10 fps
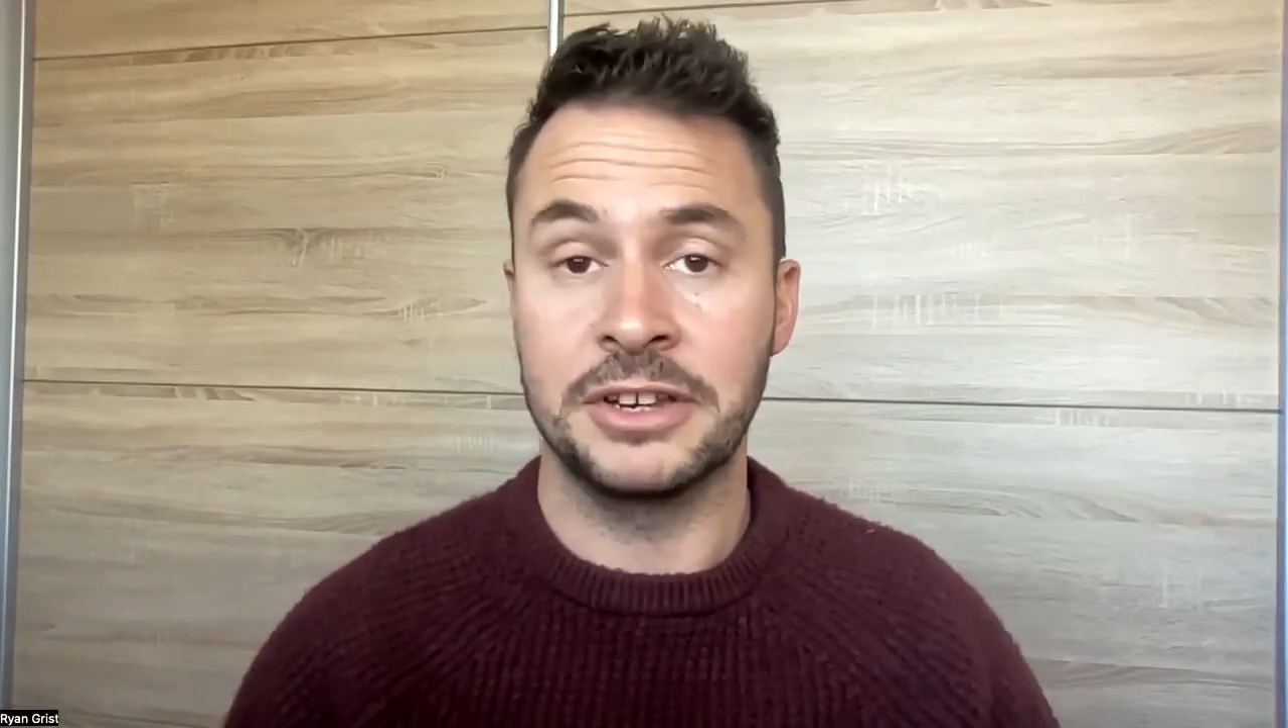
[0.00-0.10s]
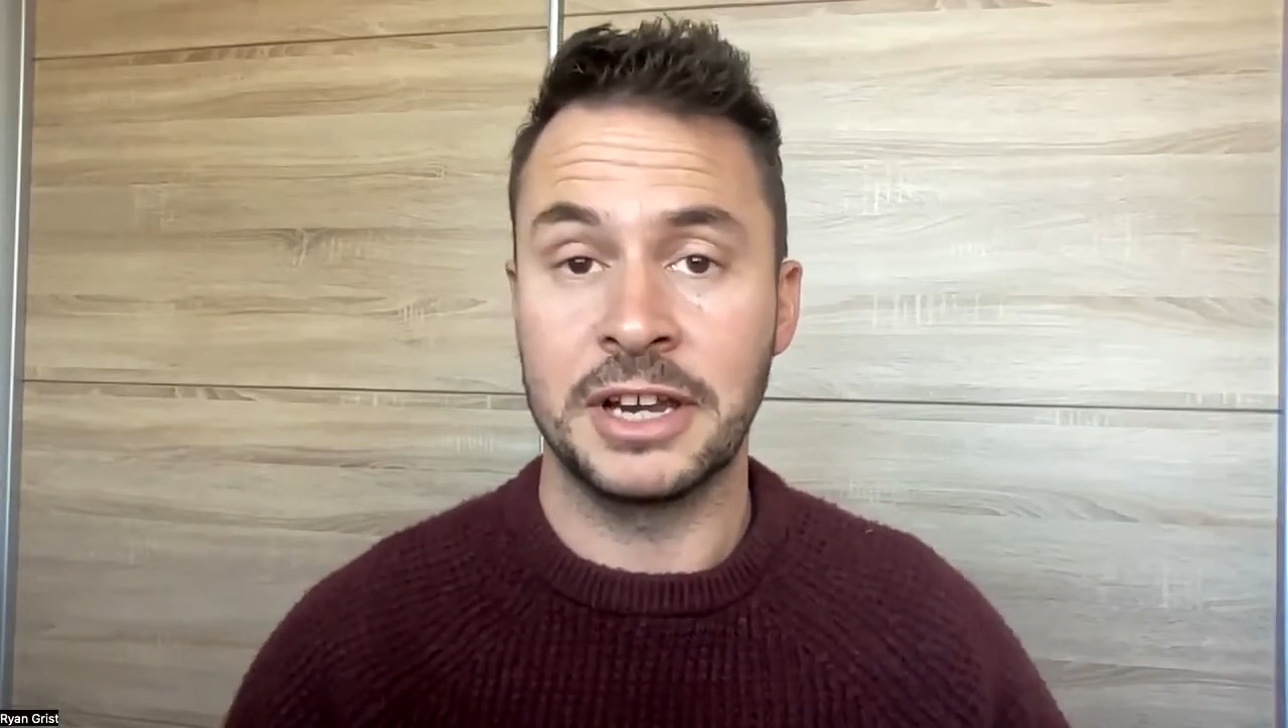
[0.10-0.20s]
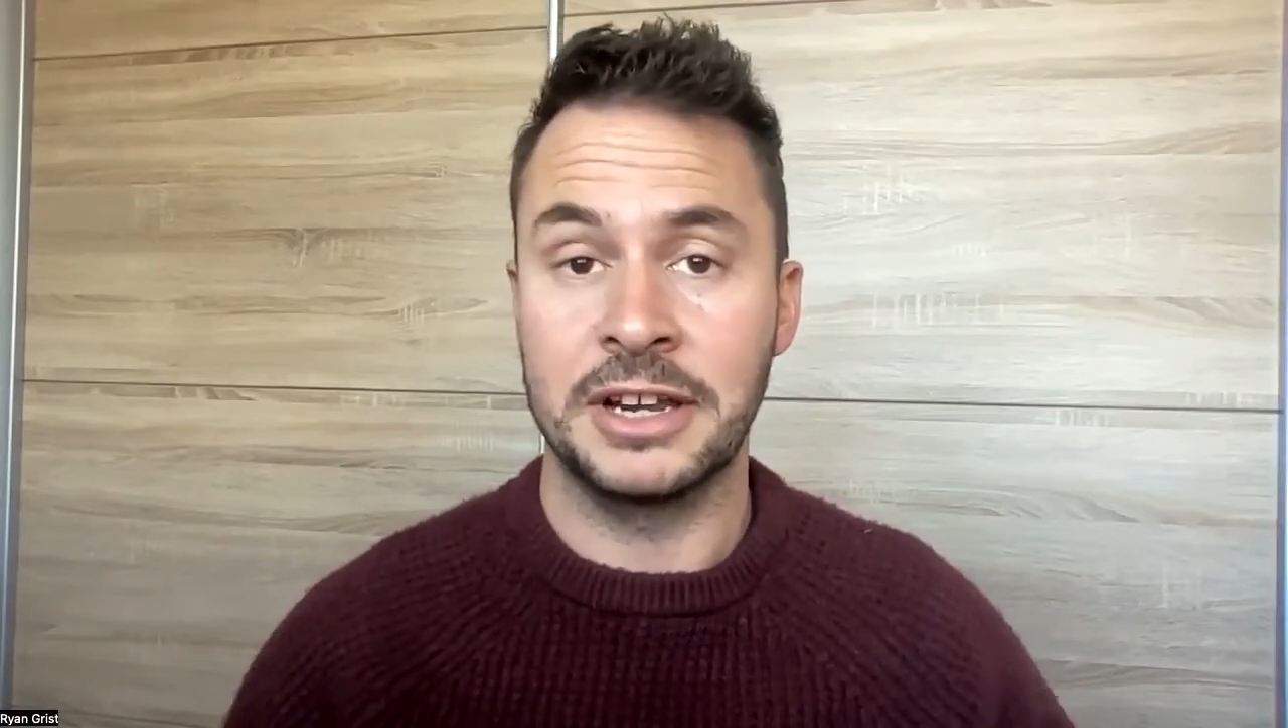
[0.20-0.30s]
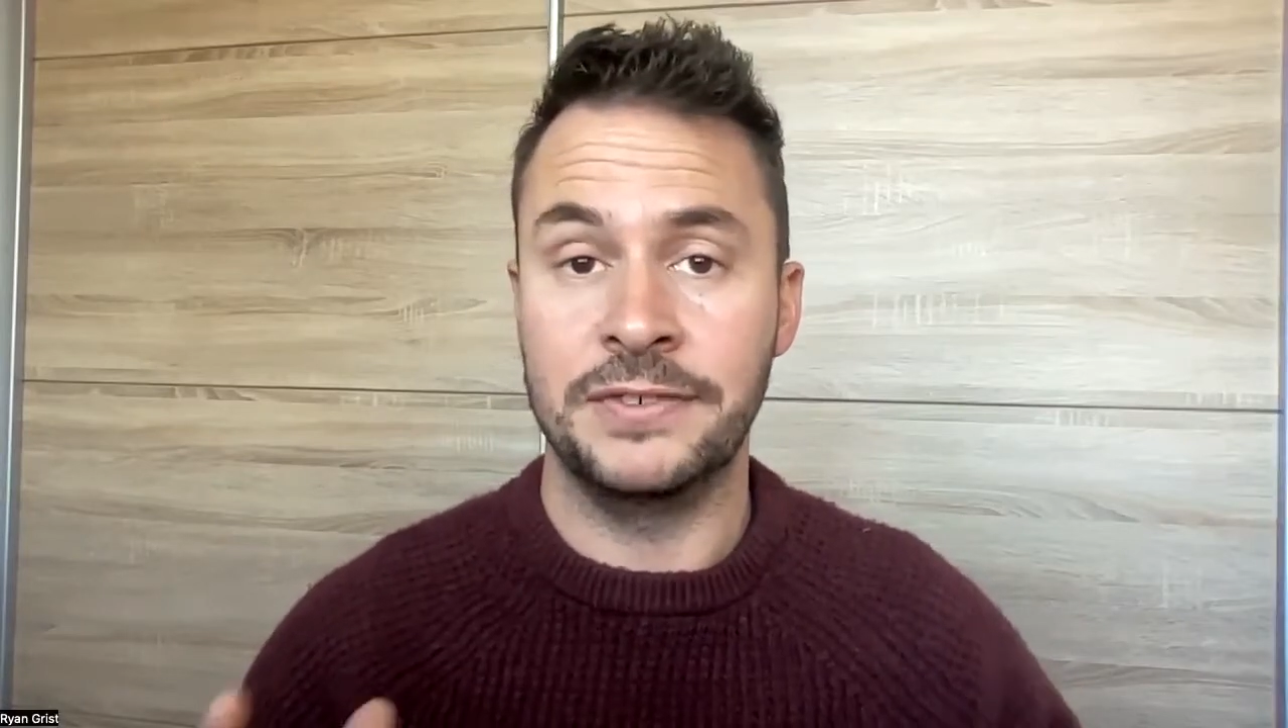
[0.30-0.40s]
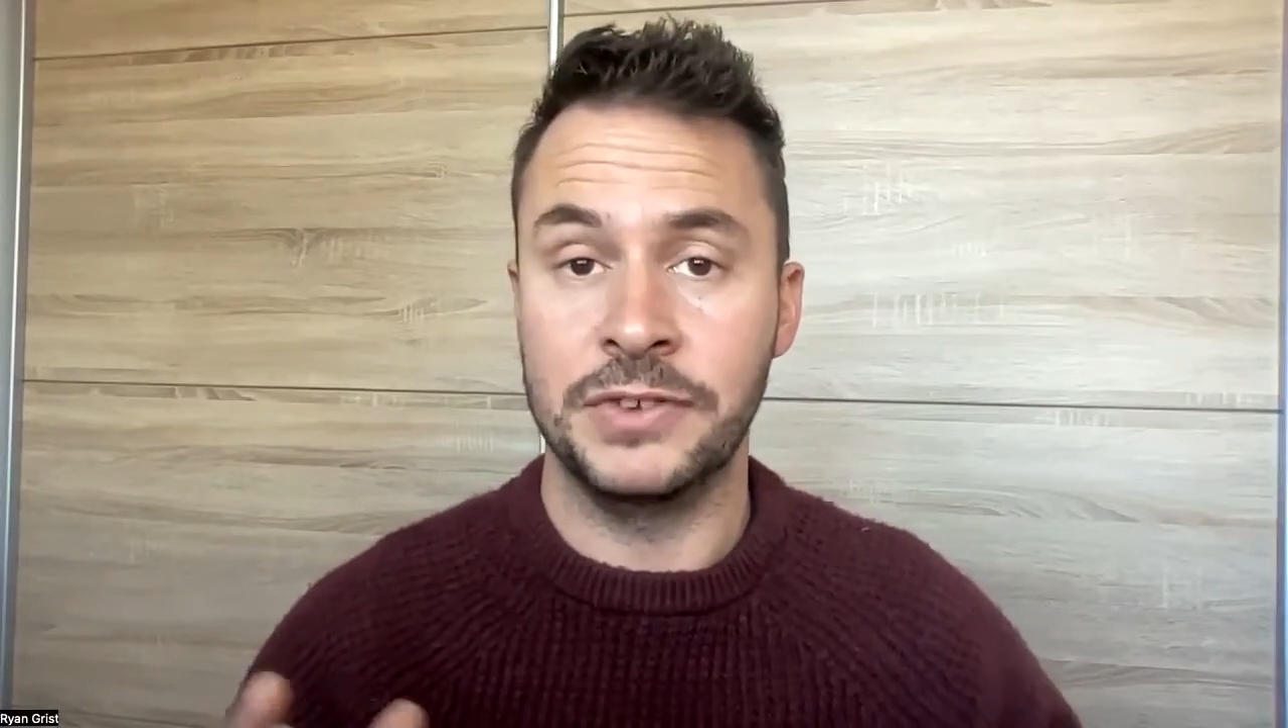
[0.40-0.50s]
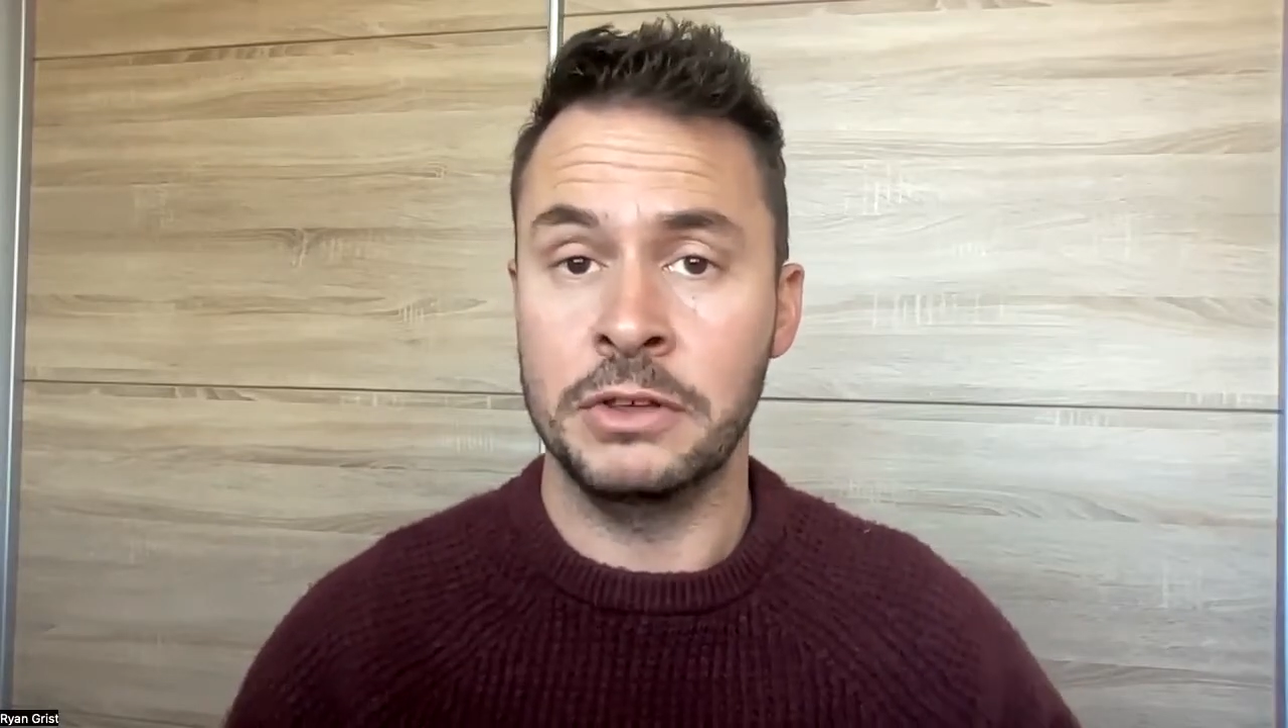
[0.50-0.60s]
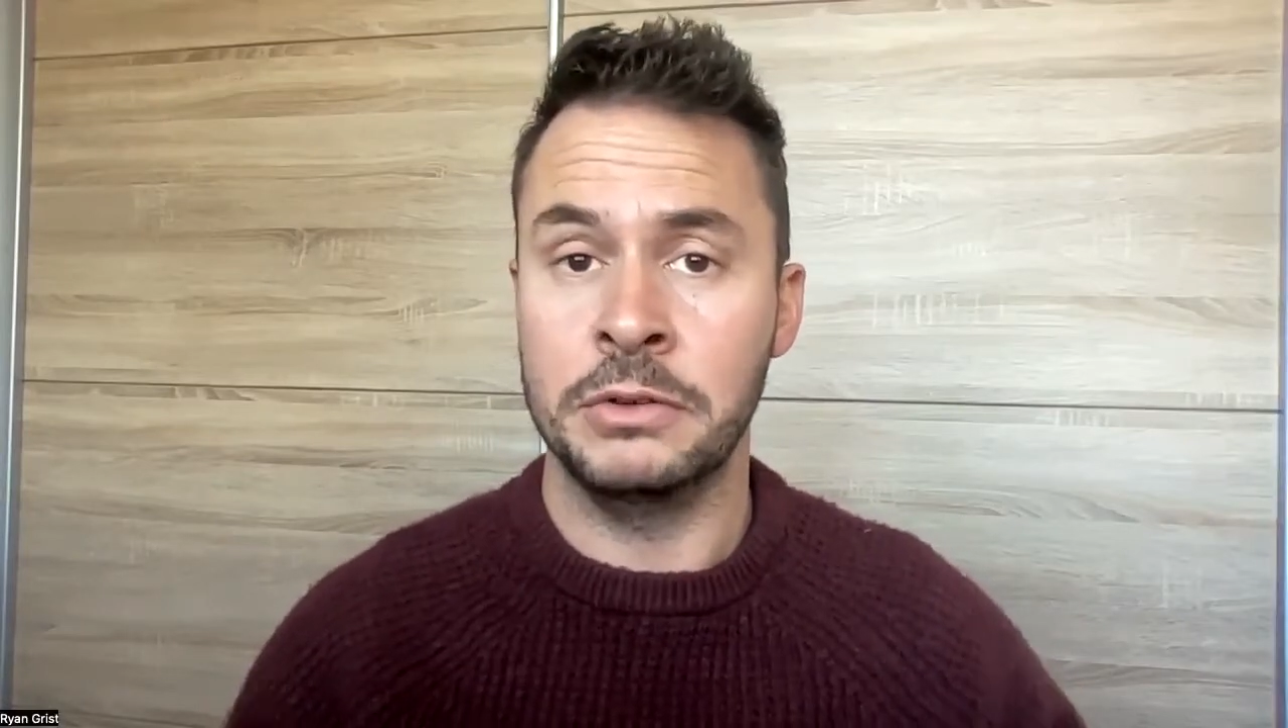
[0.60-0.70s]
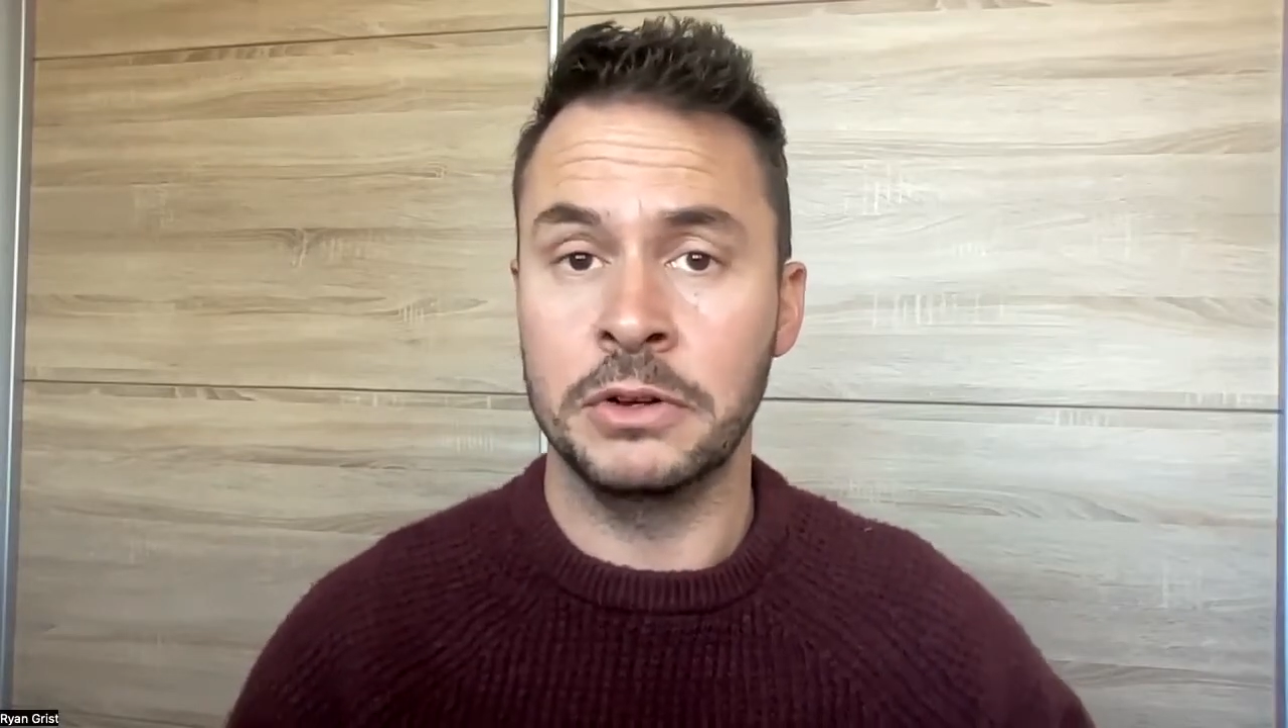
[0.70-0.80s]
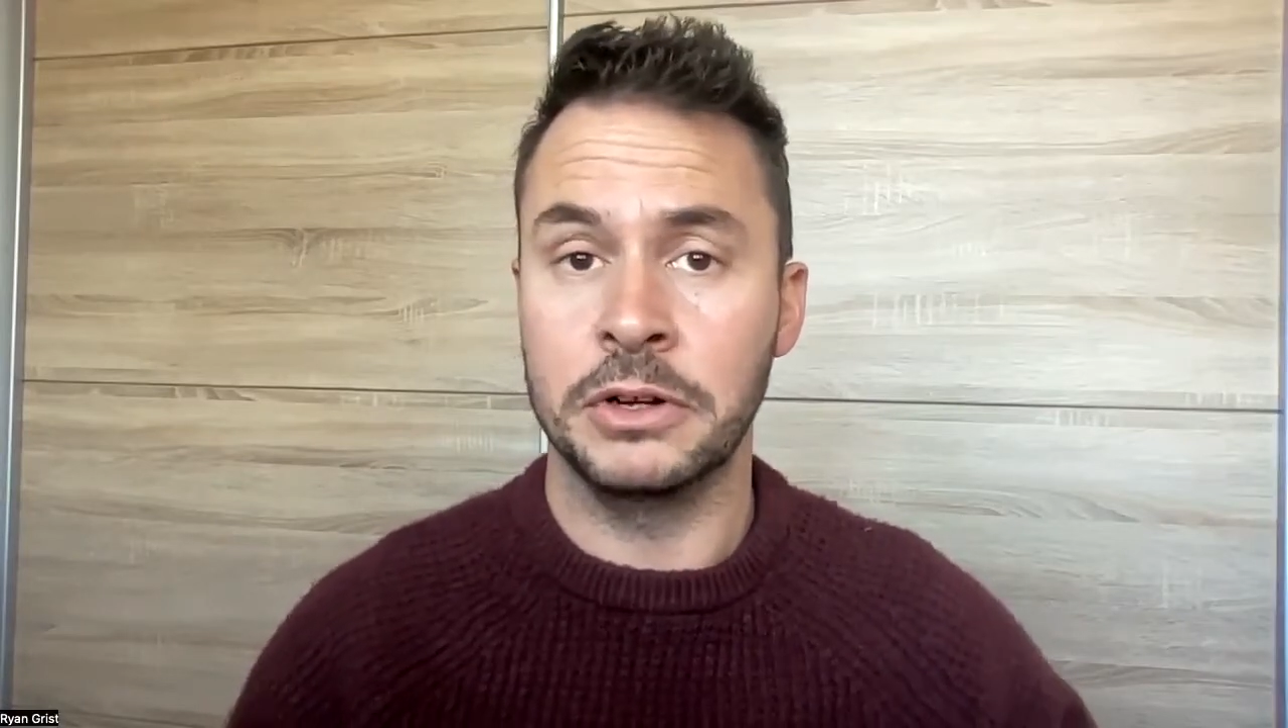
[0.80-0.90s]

is that if you